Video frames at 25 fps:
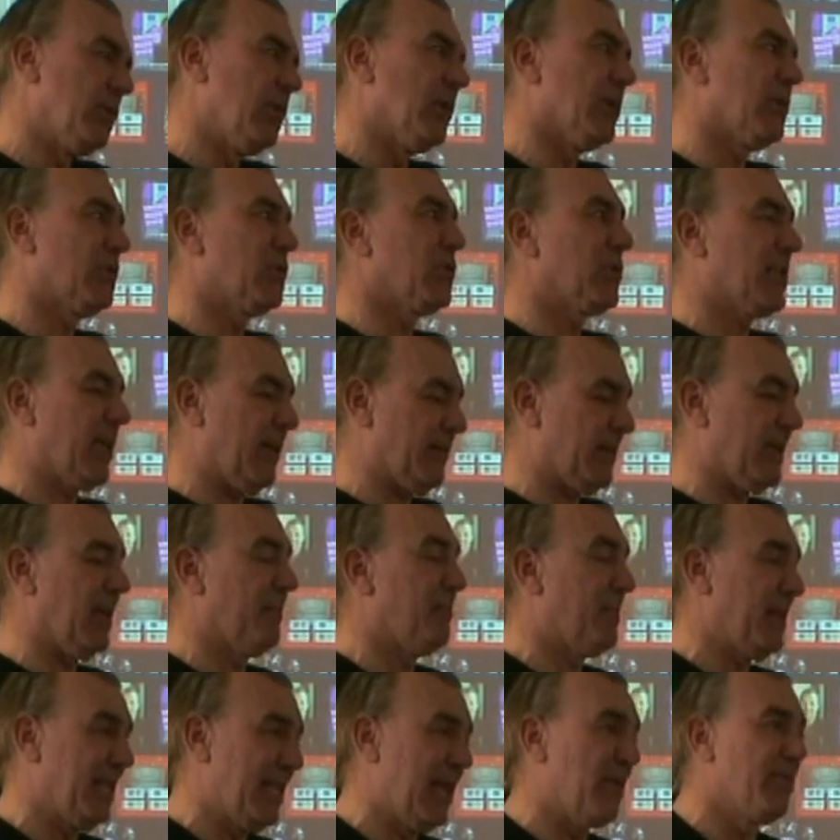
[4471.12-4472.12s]
You'll just have
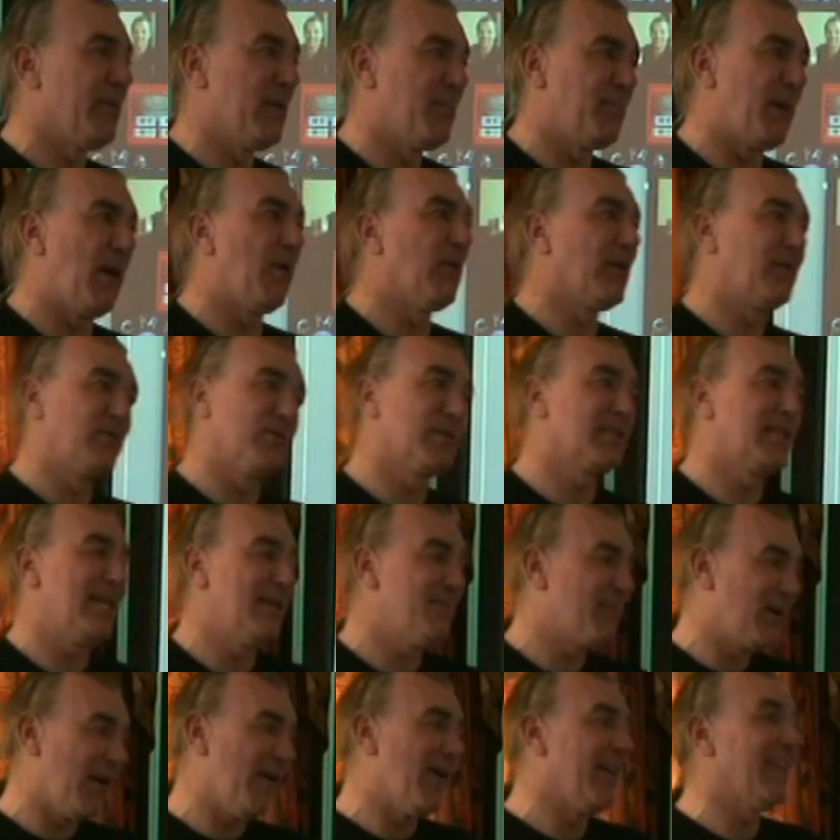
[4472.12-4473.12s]
to be there with a bowl and just
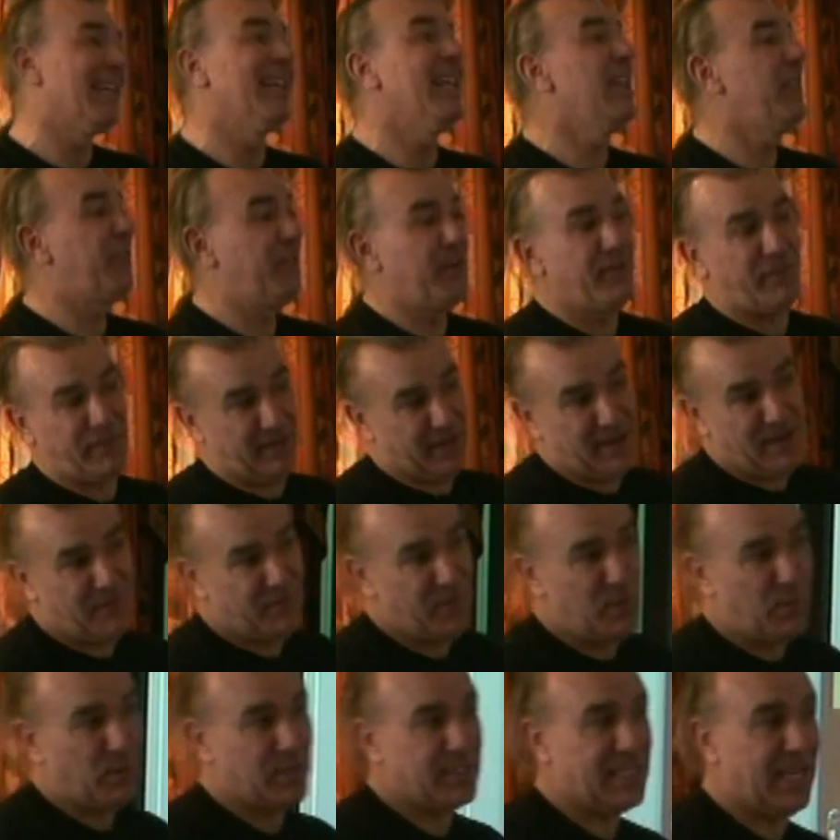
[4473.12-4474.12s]
keep going if
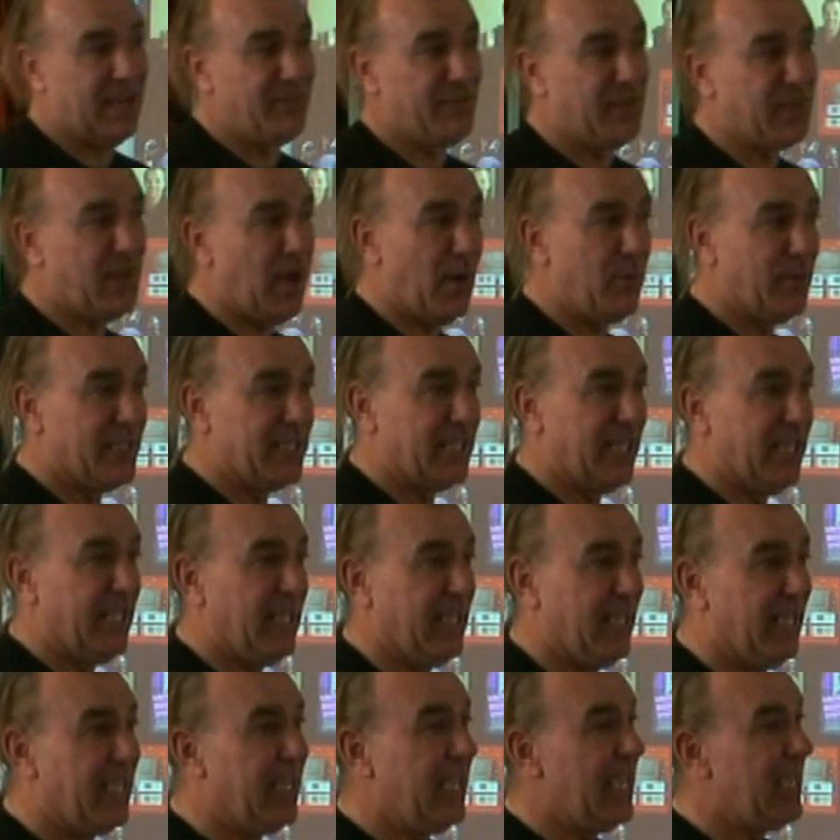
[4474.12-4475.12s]
you want to have a go at
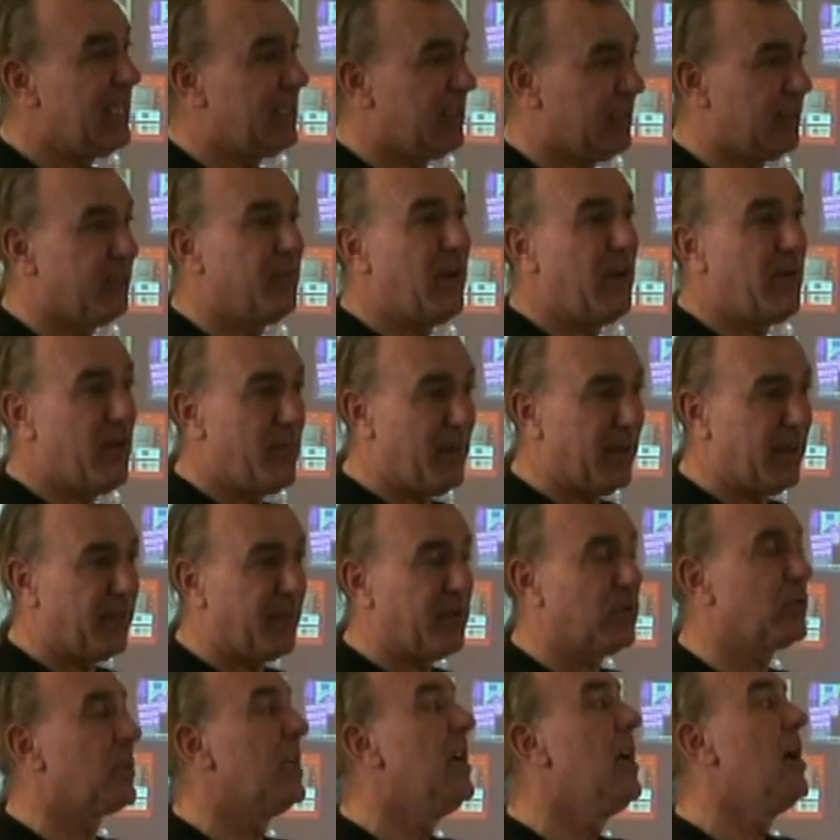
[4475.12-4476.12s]
it. It is very
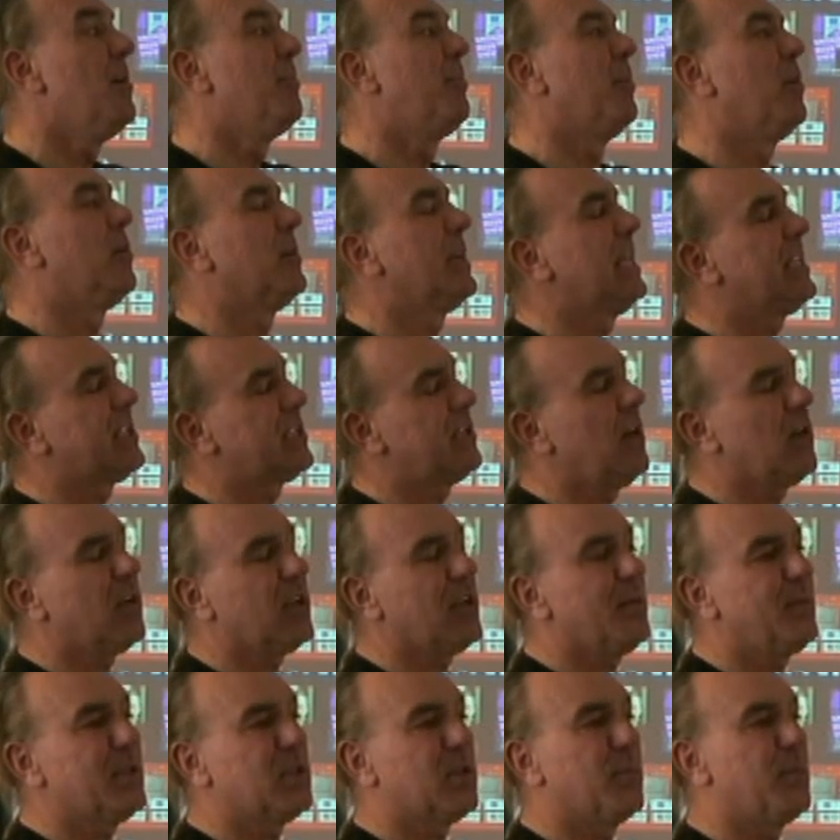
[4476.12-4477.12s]
beneficial, but it's
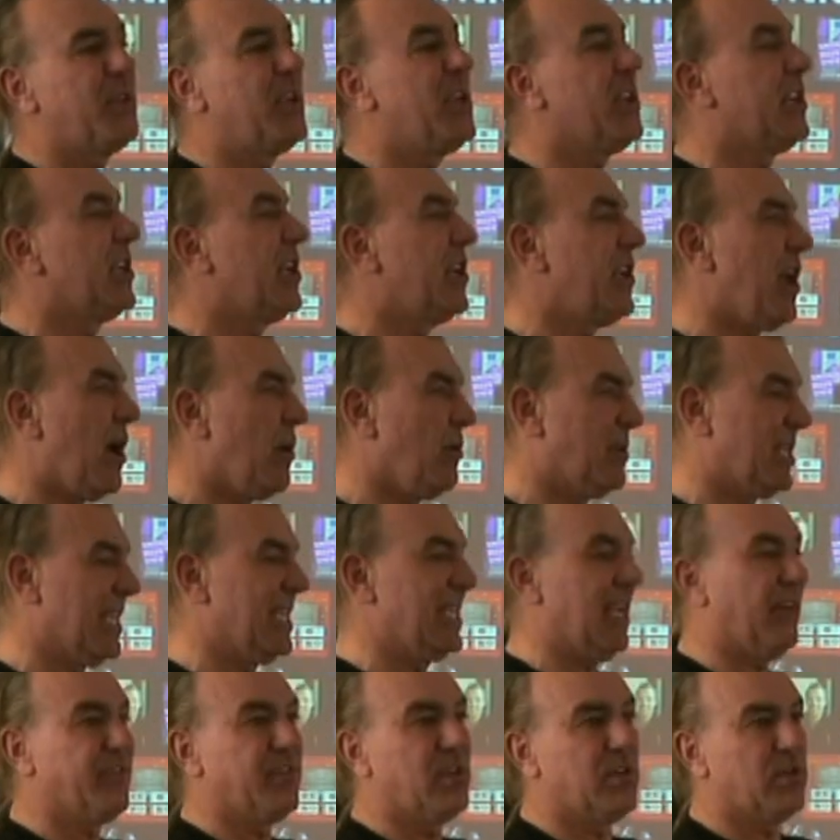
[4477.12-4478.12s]
not going to be something you're going to
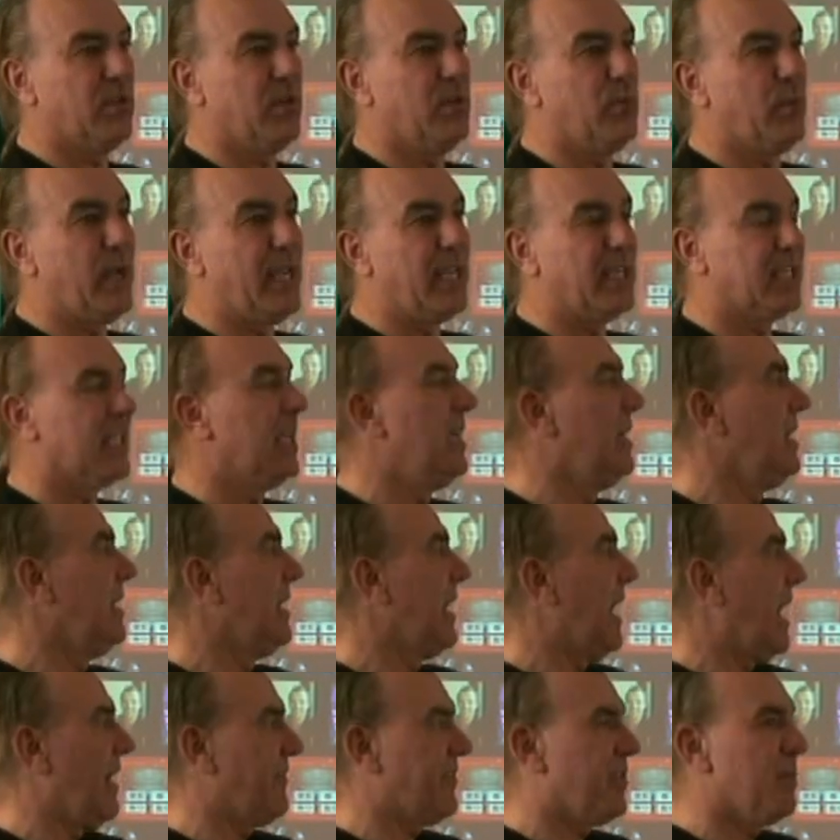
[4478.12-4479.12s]
notice after 2 weeks.
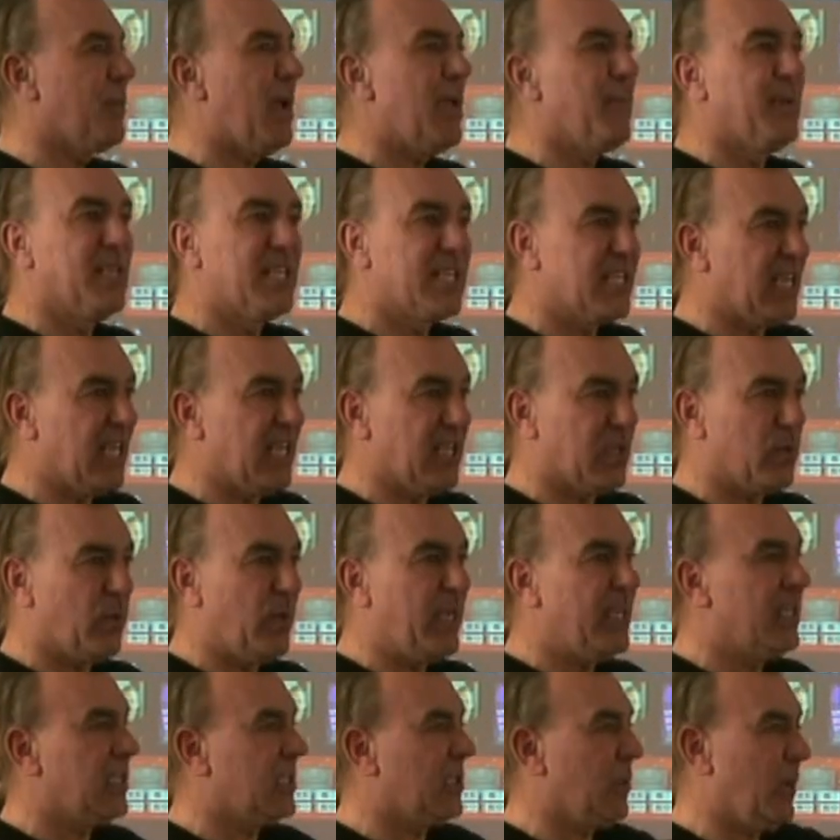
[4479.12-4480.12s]
After maybe
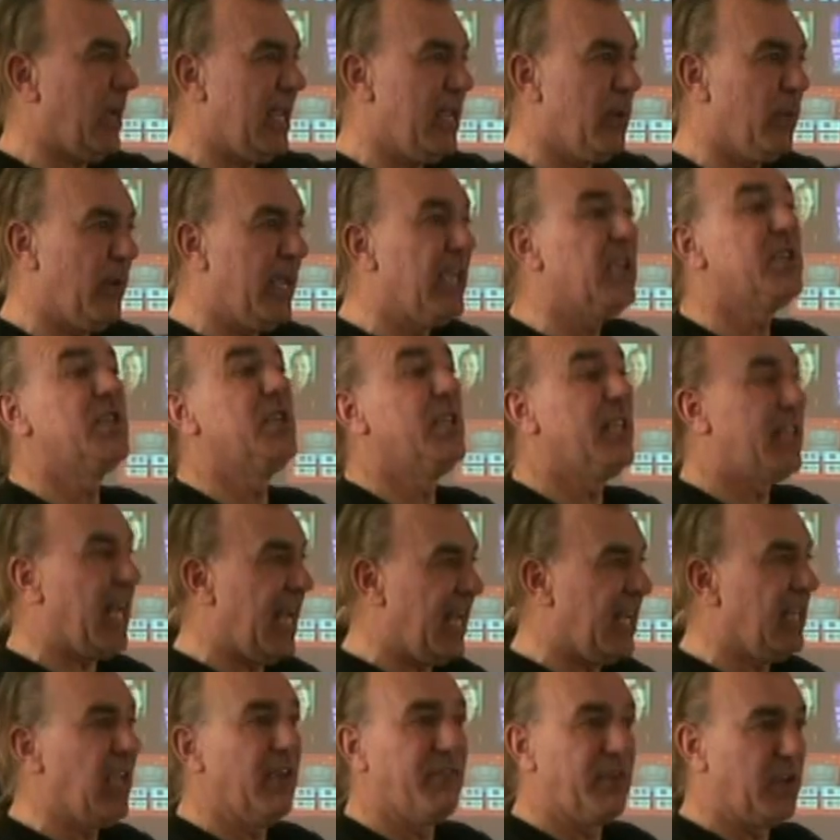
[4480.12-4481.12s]
6 weeks to 8 weeks, you
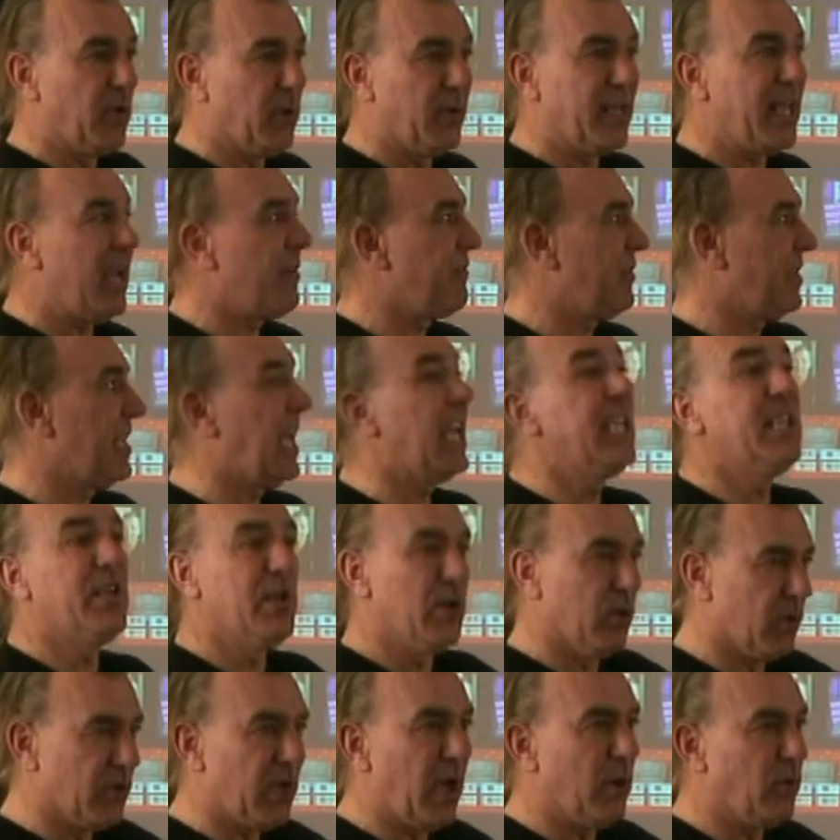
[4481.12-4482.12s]
then, if you're doing it every day,
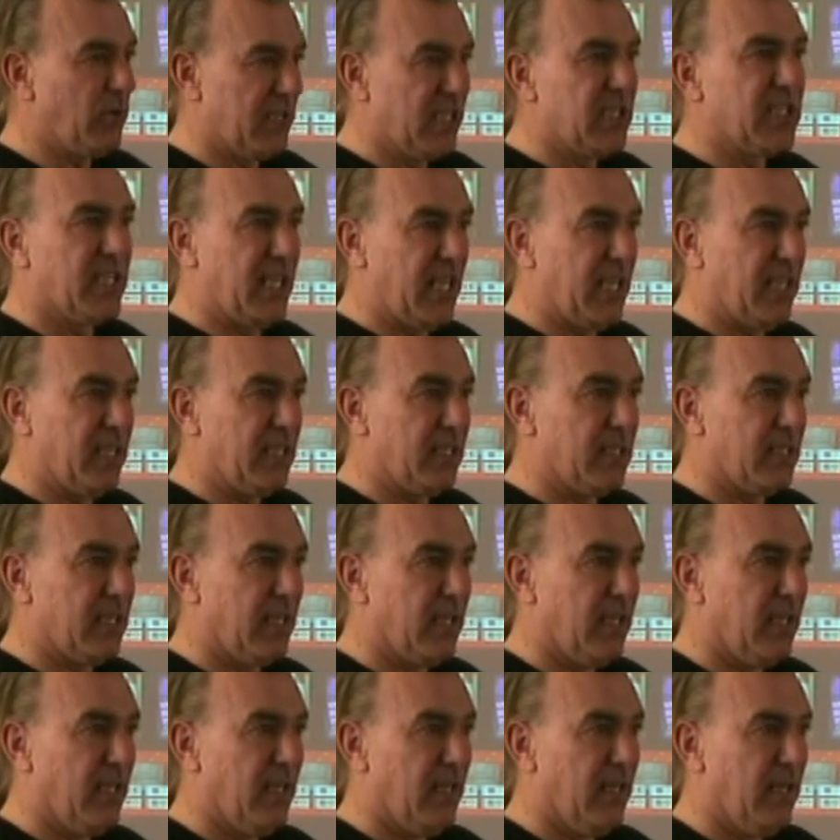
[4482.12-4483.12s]
you'll notice things.